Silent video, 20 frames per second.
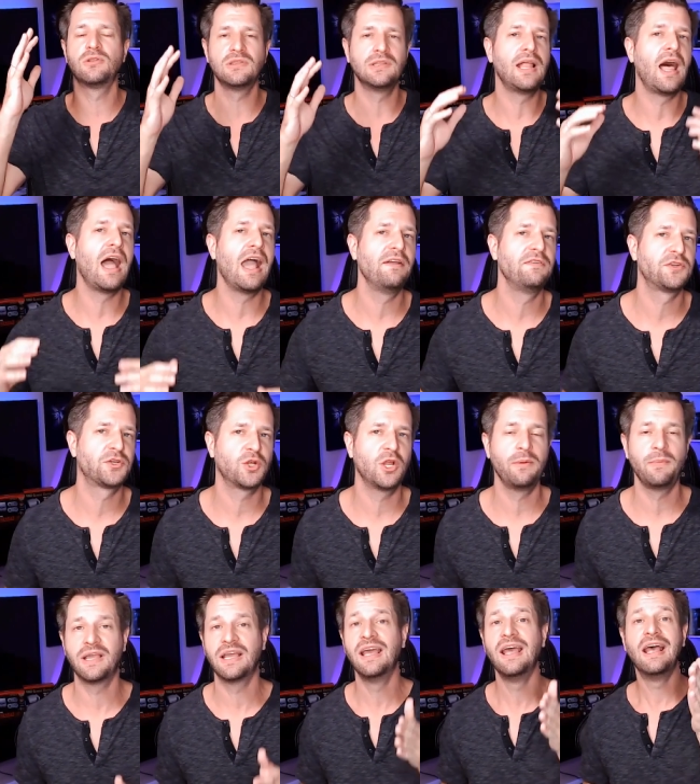live
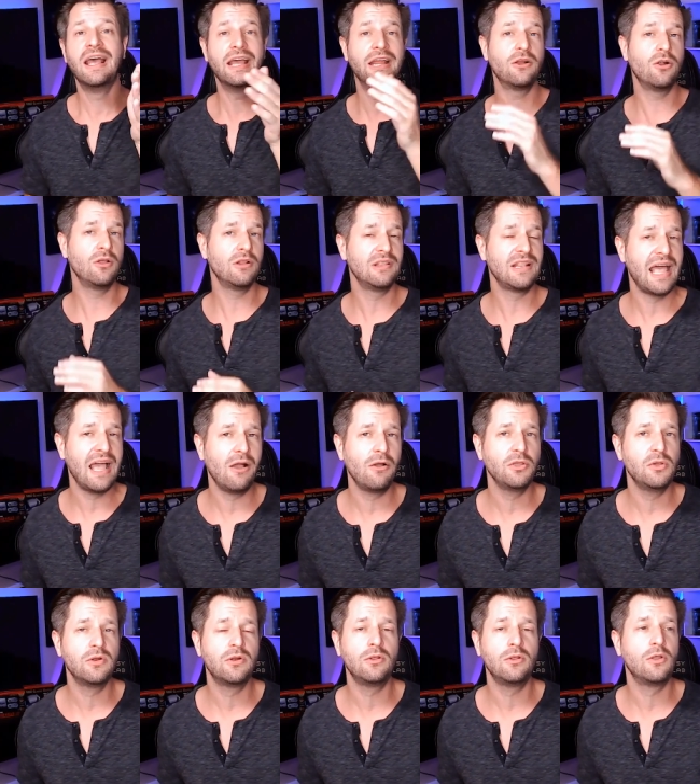streaming and it'll allow
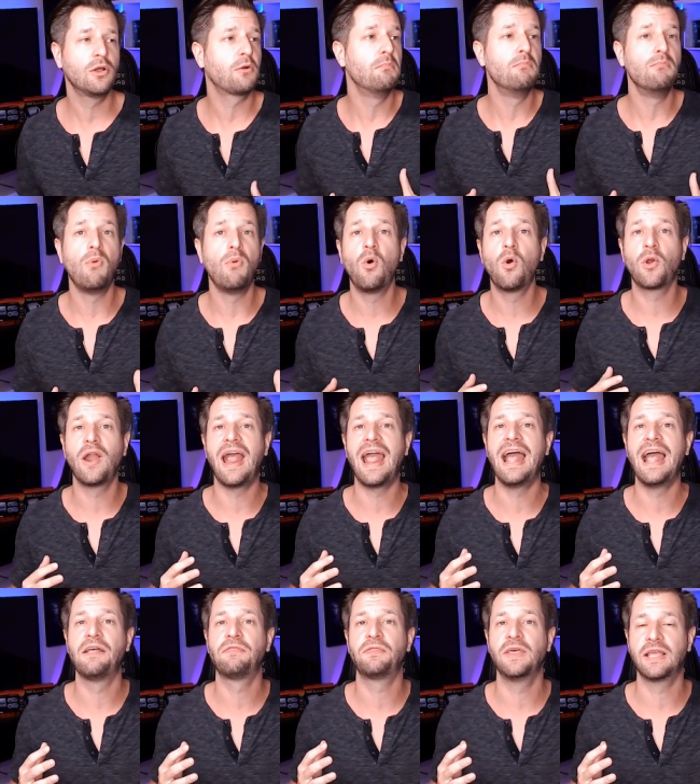you to look more
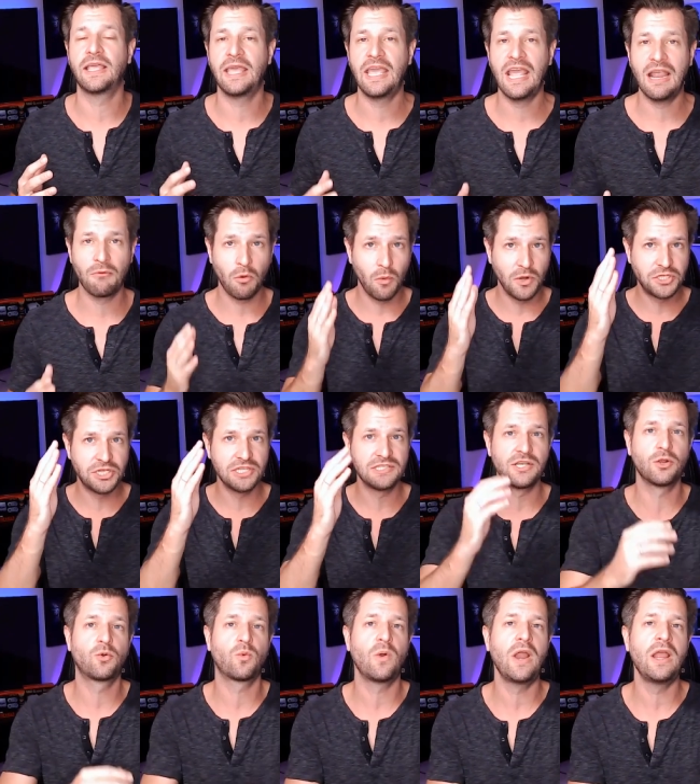at the camera, which is
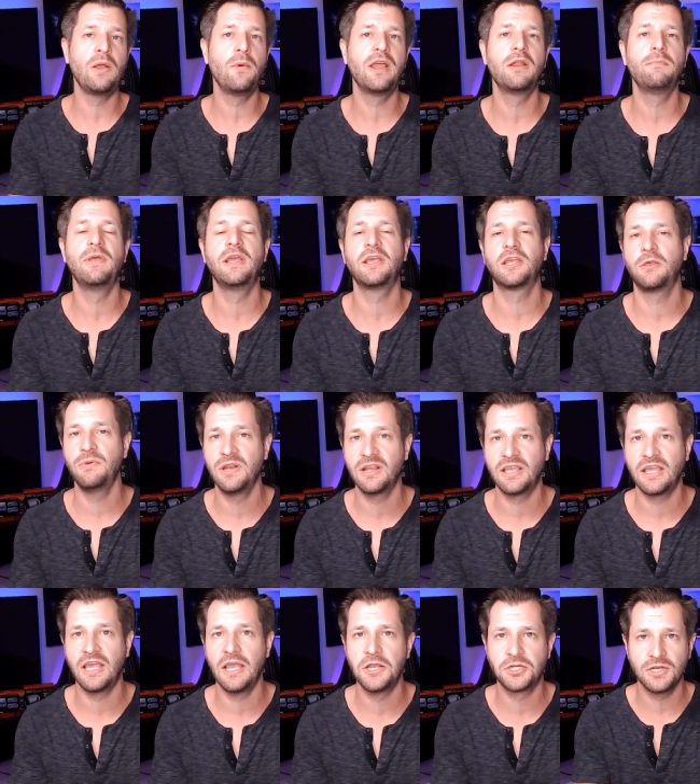a great way to make
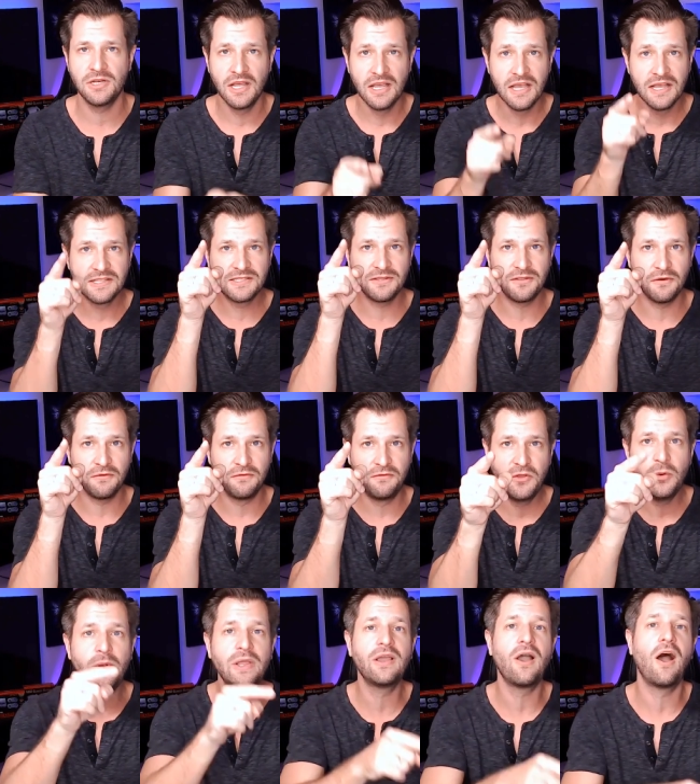communication to the
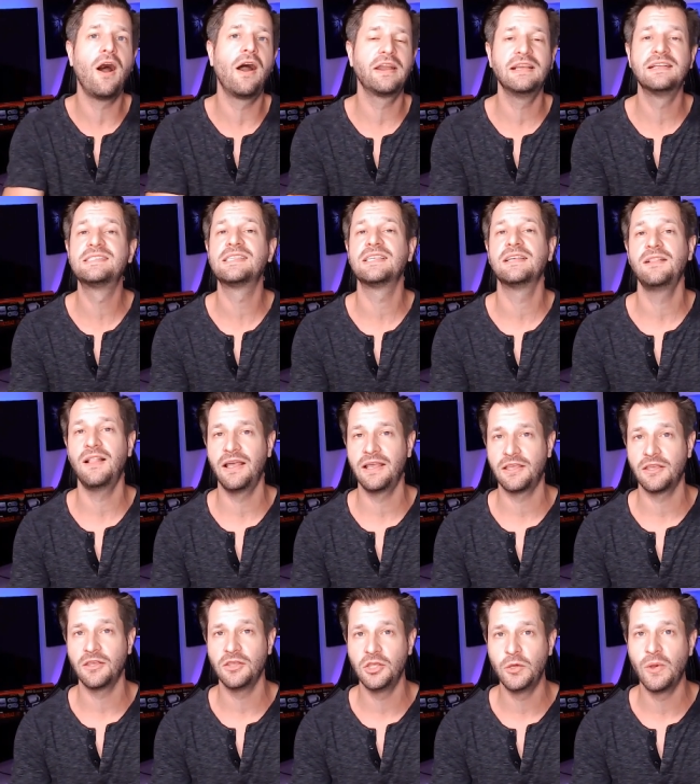viewing audience like
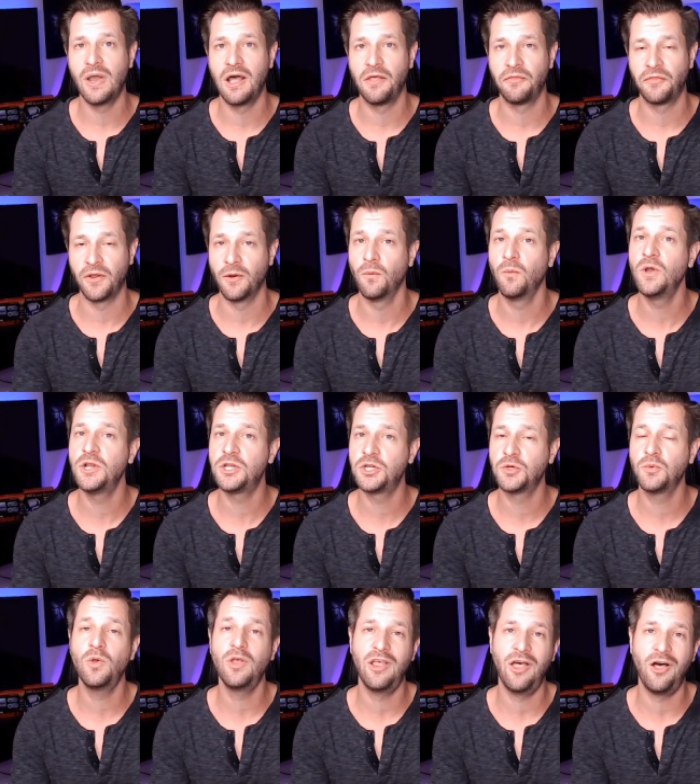you out there,
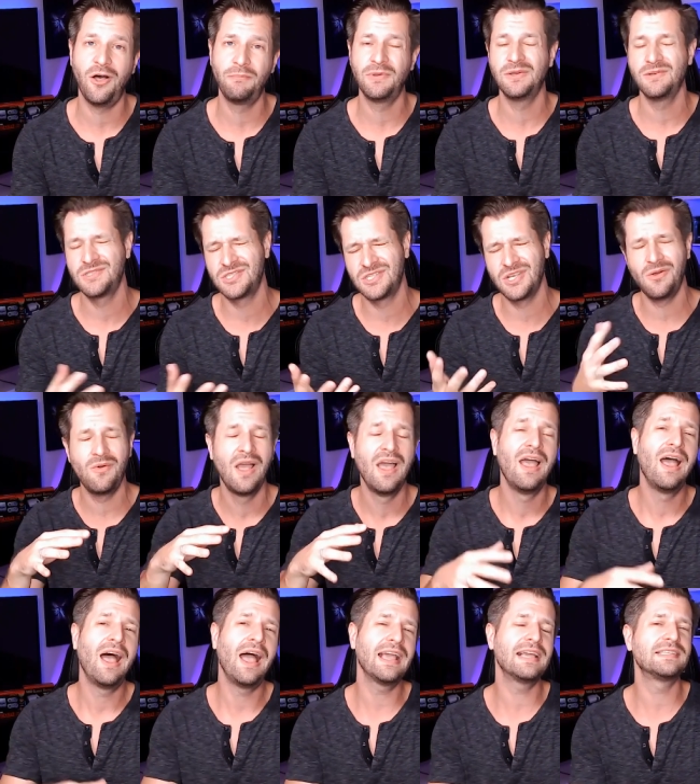which will help you. So
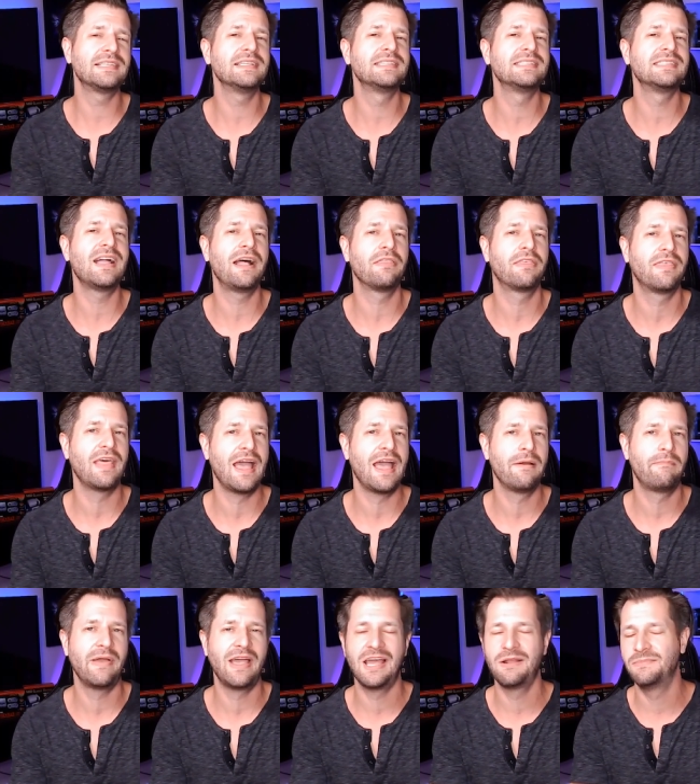I guess it's not
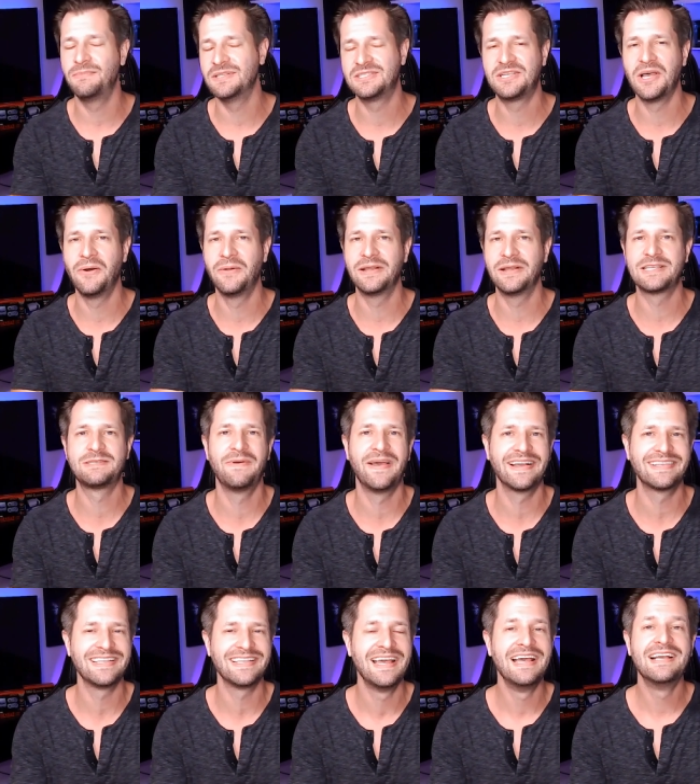that bad, but don't
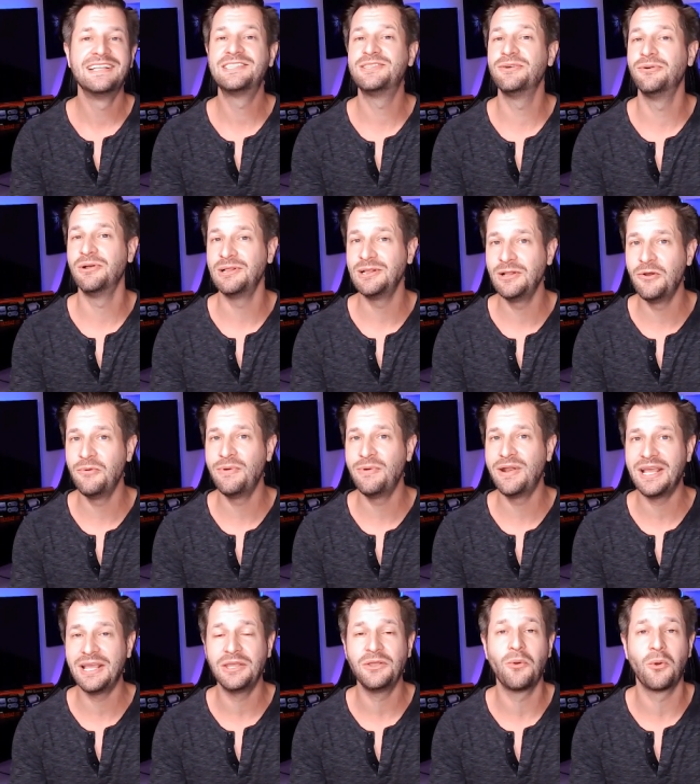expect to
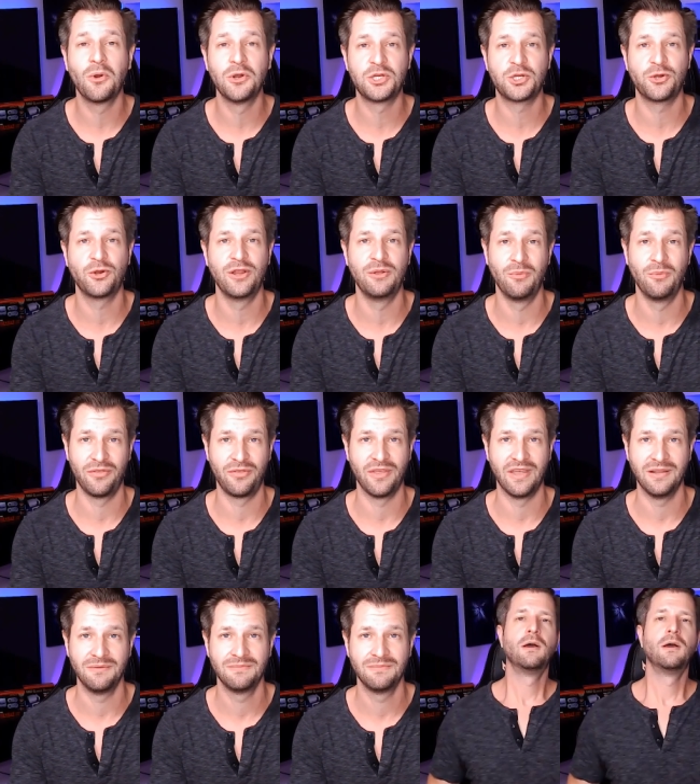illuminate your stream with it.